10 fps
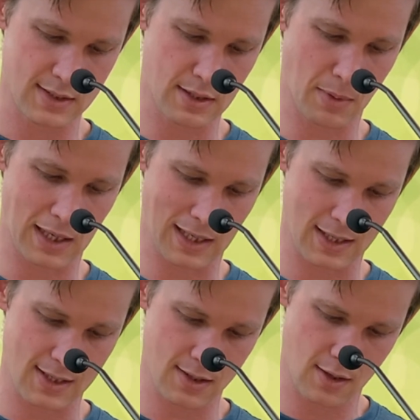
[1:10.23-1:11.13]

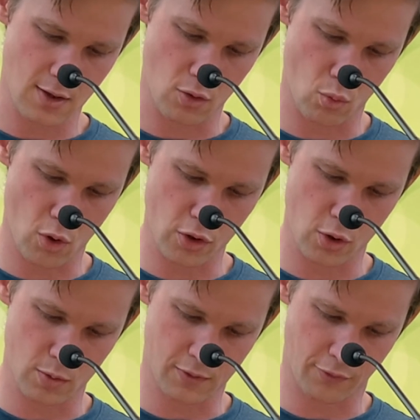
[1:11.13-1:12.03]
Similarly, the one
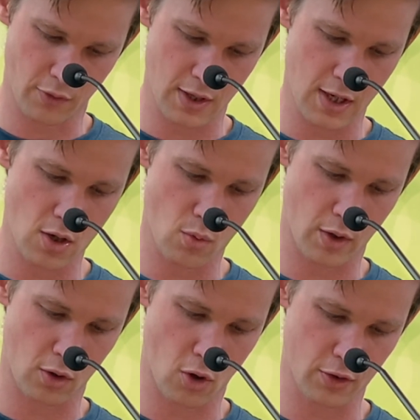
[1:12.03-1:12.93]
who is free
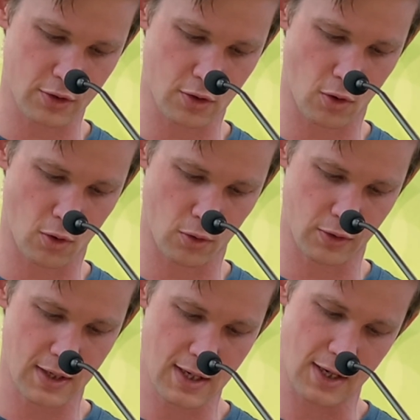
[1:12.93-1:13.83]
when God is
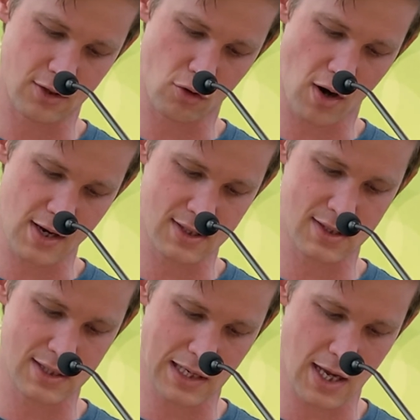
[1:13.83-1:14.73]
called is
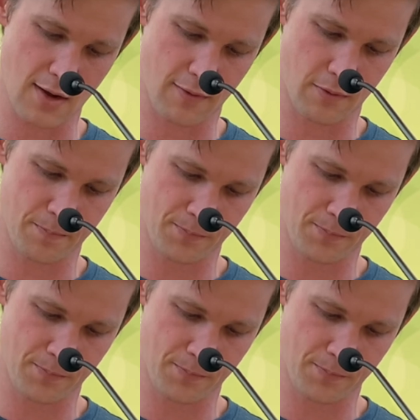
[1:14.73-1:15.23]
Christ's slave.